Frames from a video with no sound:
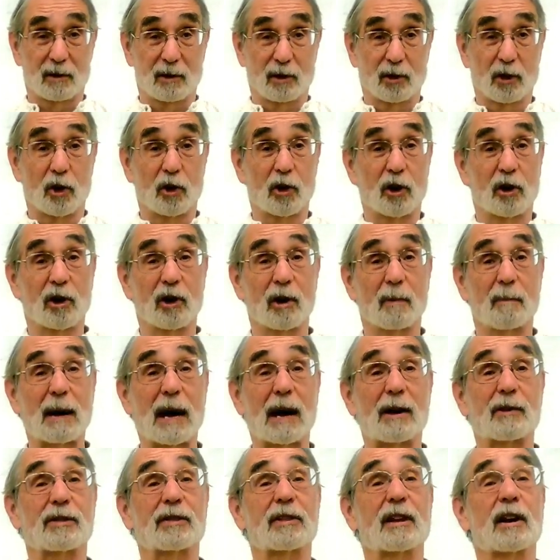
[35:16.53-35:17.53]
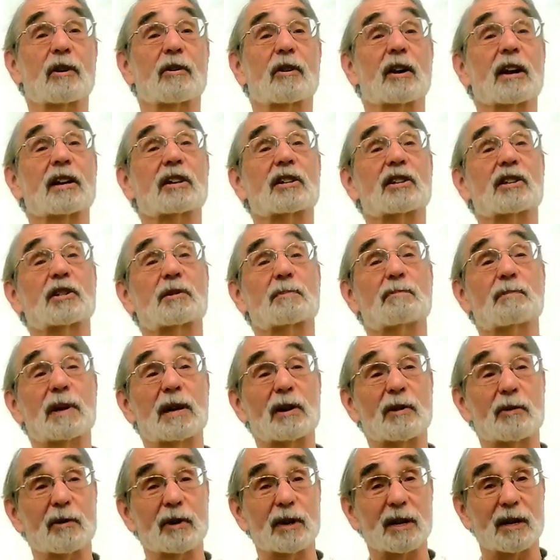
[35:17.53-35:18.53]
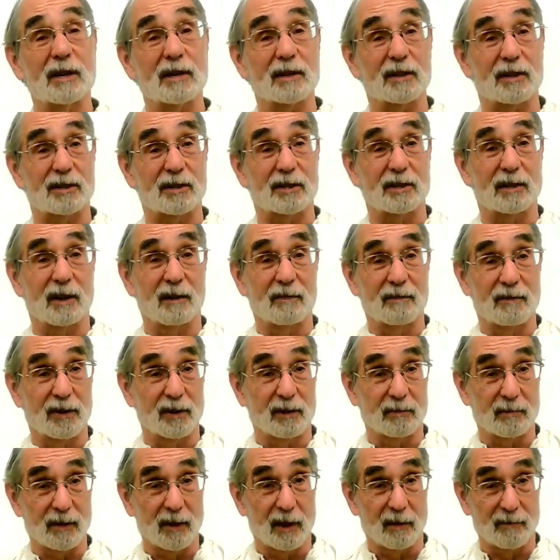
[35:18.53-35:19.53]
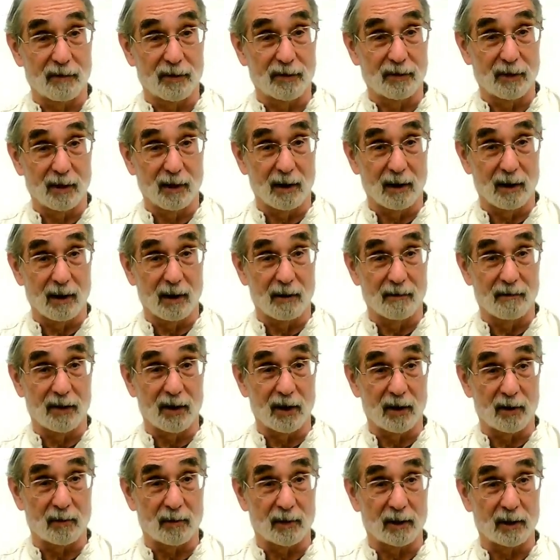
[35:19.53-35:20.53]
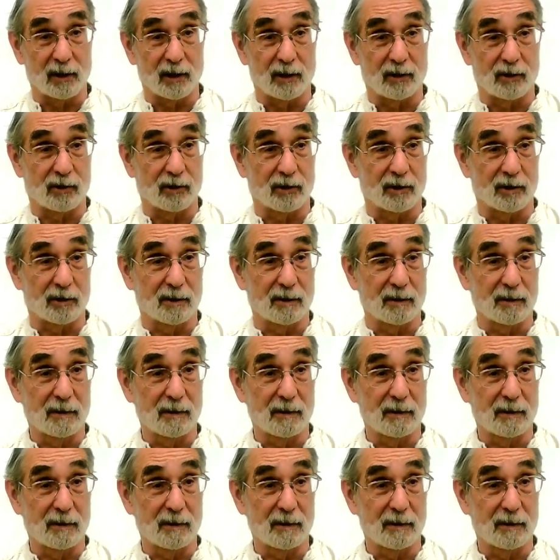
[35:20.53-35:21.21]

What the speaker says: learn about their experience of their religion.